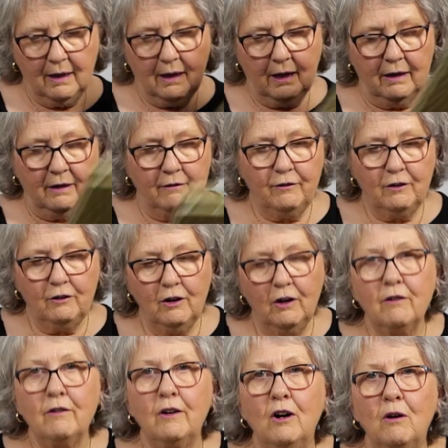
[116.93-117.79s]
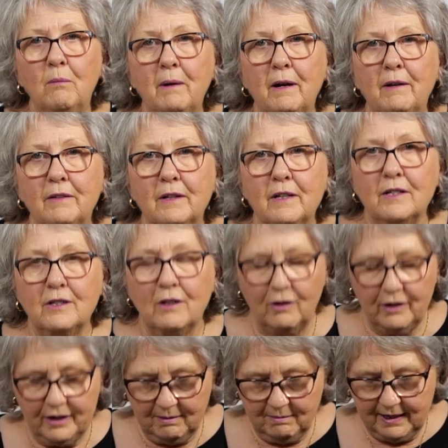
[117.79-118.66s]
And if you don't know about these
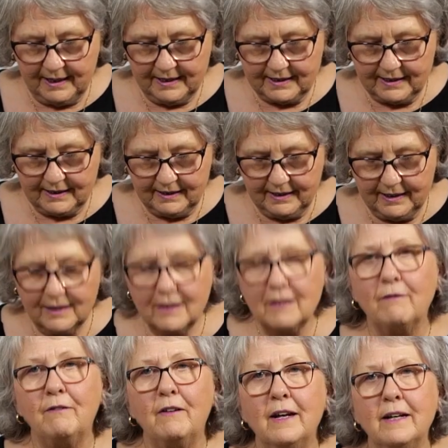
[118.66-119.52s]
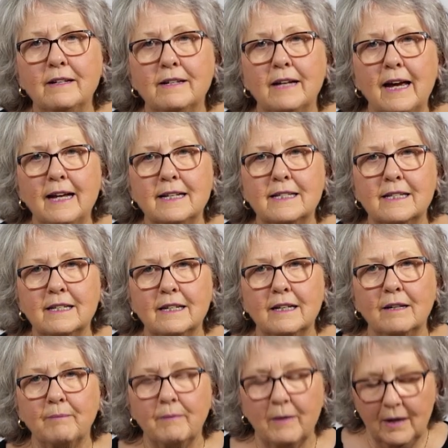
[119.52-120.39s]
ironing mats, these are
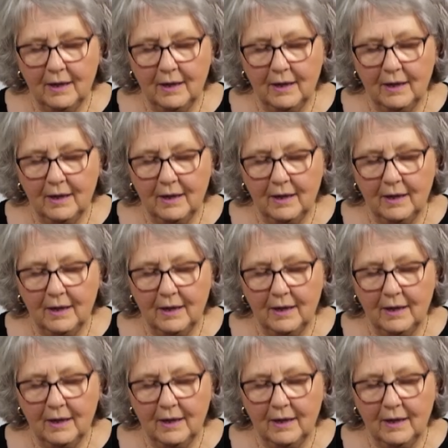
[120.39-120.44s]
fantastic.